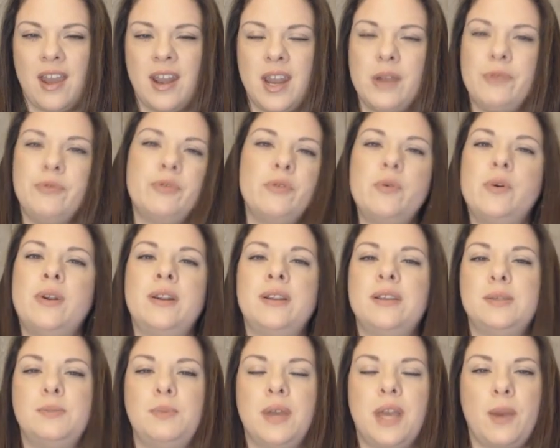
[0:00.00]
and
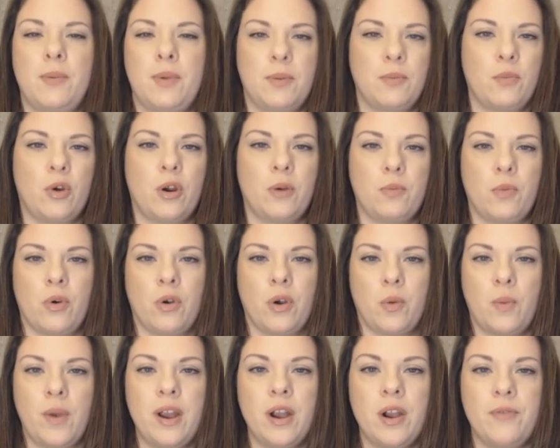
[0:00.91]
everyone is becoming more and
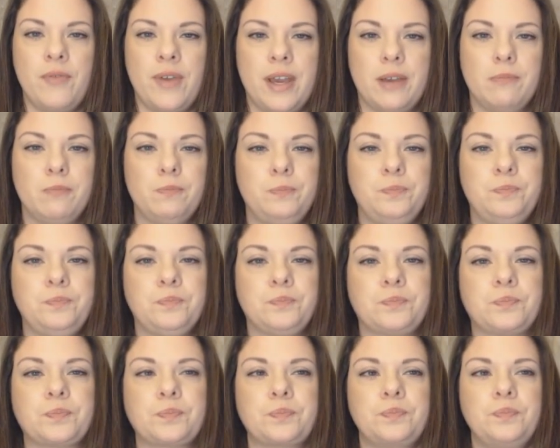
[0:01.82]
more aware of it.
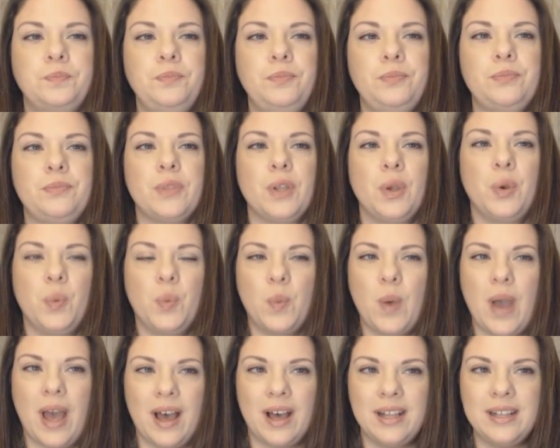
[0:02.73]

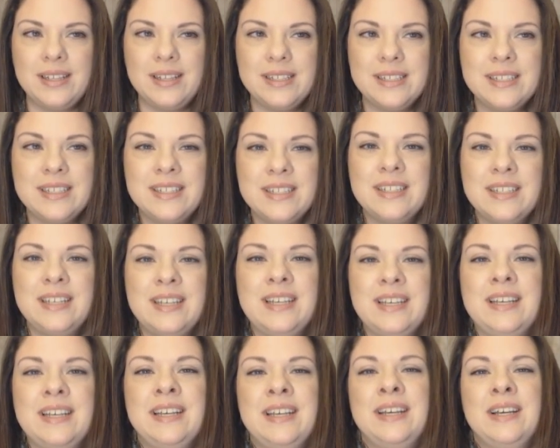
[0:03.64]
Well,
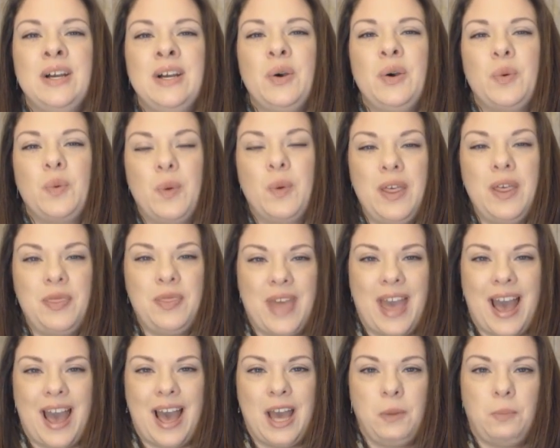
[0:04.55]
with
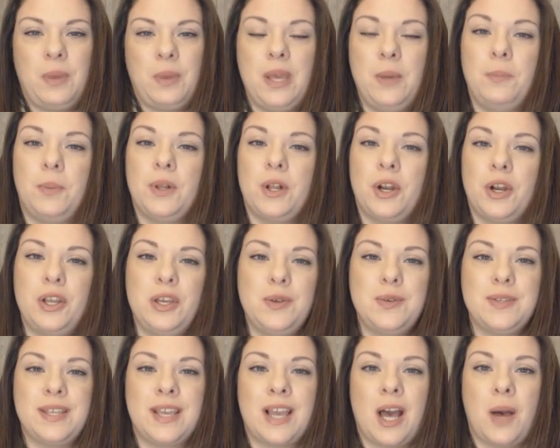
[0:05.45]
that, people are
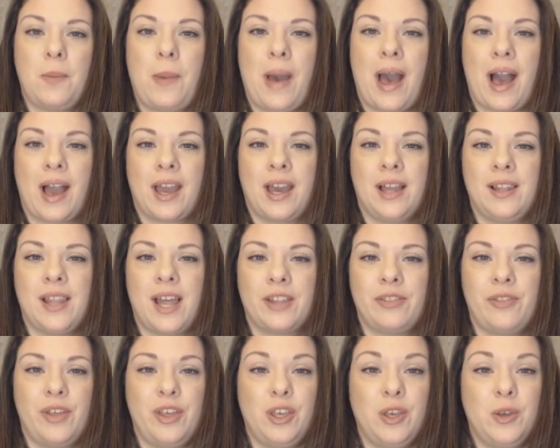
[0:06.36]
using alpaca
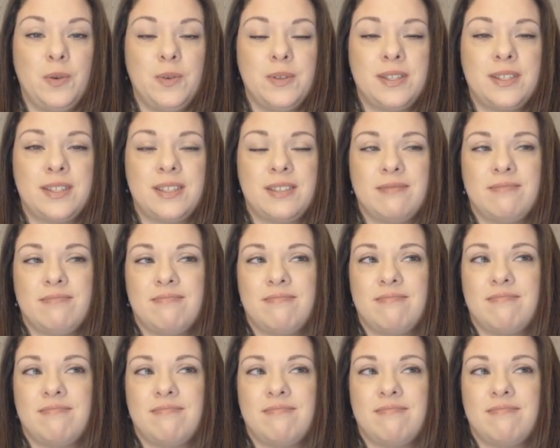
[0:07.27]
like they use